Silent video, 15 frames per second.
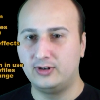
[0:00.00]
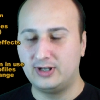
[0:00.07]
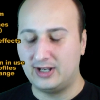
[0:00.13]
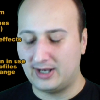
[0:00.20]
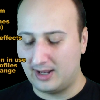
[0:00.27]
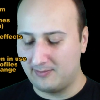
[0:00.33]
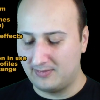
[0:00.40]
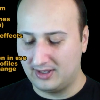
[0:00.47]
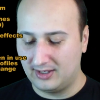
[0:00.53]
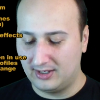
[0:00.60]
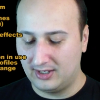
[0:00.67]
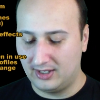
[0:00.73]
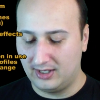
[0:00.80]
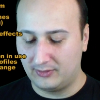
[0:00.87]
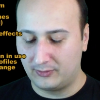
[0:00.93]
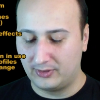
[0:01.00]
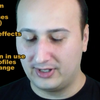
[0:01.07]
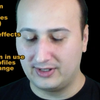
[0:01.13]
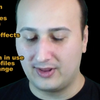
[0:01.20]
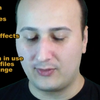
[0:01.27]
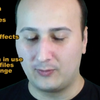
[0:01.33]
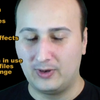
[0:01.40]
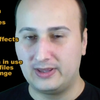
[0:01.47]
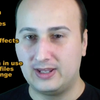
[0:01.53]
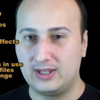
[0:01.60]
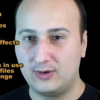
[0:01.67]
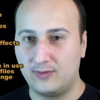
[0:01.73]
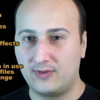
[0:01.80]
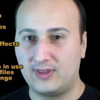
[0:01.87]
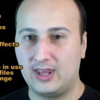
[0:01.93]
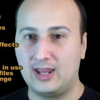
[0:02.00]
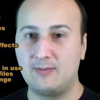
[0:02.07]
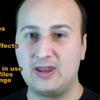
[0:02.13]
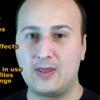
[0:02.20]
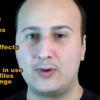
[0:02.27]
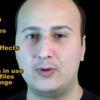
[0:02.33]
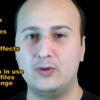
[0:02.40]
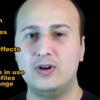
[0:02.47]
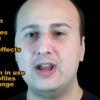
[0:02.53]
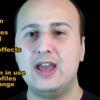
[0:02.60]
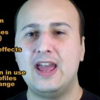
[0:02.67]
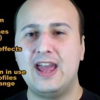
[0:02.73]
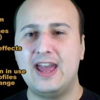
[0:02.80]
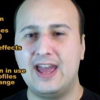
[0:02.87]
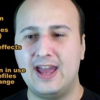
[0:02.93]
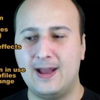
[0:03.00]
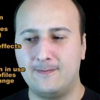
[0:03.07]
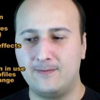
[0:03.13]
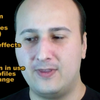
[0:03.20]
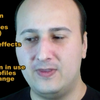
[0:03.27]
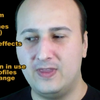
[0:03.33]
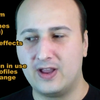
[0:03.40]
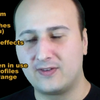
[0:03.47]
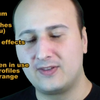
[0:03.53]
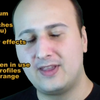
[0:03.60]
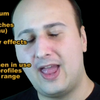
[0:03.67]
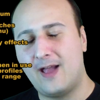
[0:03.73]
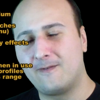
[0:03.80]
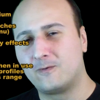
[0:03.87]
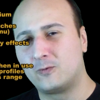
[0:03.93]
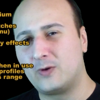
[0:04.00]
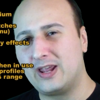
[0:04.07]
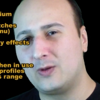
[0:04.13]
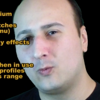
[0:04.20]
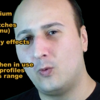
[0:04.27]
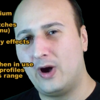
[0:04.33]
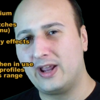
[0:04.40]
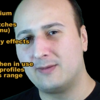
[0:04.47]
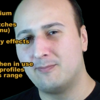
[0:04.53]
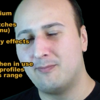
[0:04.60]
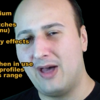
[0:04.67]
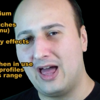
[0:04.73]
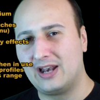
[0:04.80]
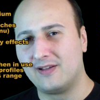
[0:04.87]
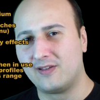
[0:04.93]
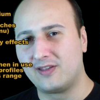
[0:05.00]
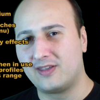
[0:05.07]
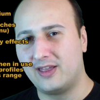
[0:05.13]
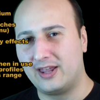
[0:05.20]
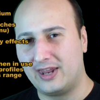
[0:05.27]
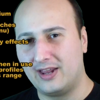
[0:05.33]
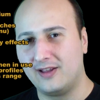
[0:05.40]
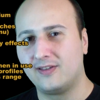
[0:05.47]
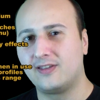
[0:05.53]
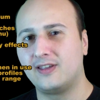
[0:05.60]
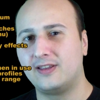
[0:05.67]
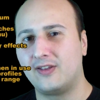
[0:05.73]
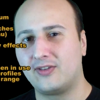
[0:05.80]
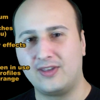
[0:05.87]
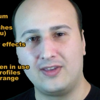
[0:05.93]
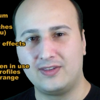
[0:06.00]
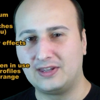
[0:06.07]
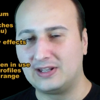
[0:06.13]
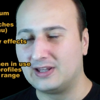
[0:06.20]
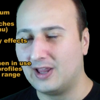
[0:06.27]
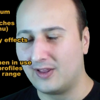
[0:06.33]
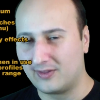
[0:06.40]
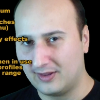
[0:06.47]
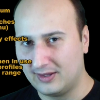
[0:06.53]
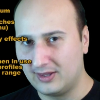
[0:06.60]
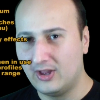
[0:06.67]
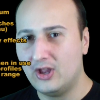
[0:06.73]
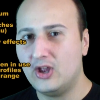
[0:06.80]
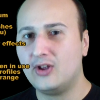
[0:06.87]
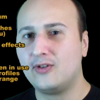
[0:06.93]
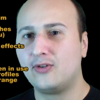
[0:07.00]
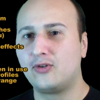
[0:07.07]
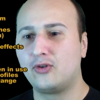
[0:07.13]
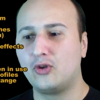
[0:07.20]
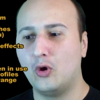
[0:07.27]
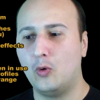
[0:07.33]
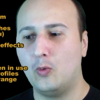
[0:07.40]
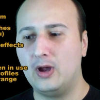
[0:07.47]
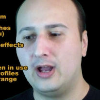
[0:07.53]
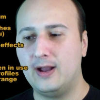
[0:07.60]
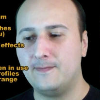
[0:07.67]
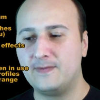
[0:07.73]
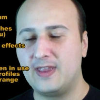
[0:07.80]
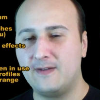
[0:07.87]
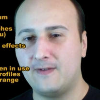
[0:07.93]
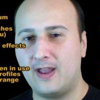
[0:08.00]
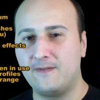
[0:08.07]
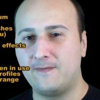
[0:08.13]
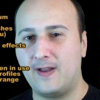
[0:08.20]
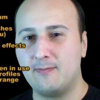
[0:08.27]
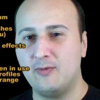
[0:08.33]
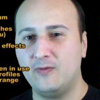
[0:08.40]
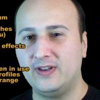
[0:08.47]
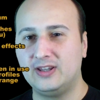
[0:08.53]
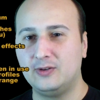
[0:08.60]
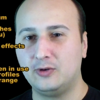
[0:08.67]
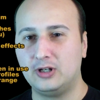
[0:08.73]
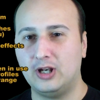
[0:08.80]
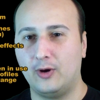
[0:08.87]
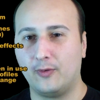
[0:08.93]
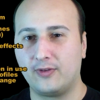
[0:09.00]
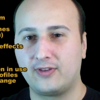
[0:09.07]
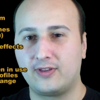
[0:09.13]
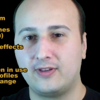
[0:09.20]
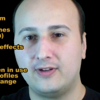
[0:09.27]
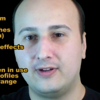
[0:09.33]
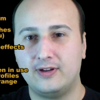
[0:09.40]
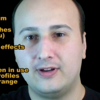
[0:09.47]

that I'm recording this with and you're seeing me through doesn't have great white balance settings in the sense that it doesn't. So if I move it too close,